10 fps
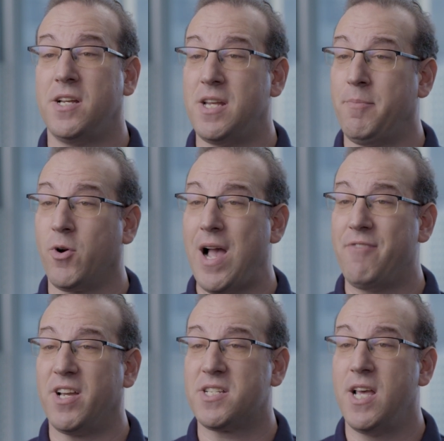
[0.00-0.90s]
on
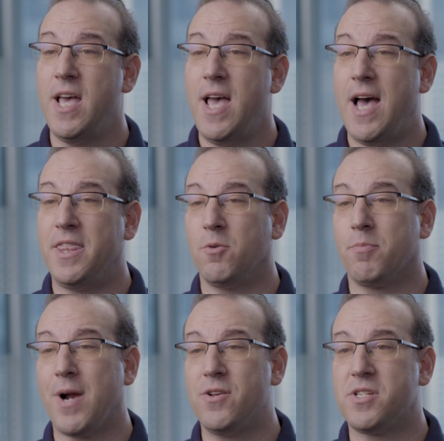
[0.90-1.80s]
demographics and their
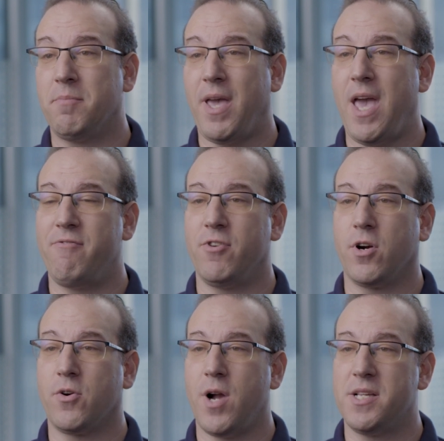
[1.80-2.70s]
browsing behavior
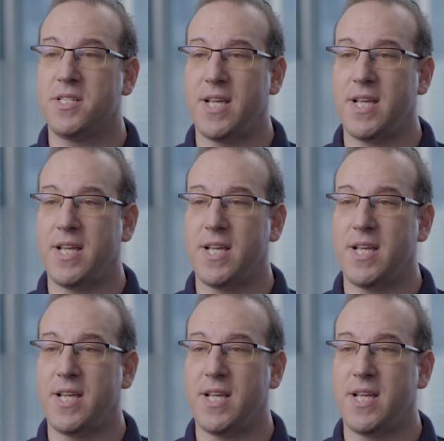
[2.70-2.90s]
across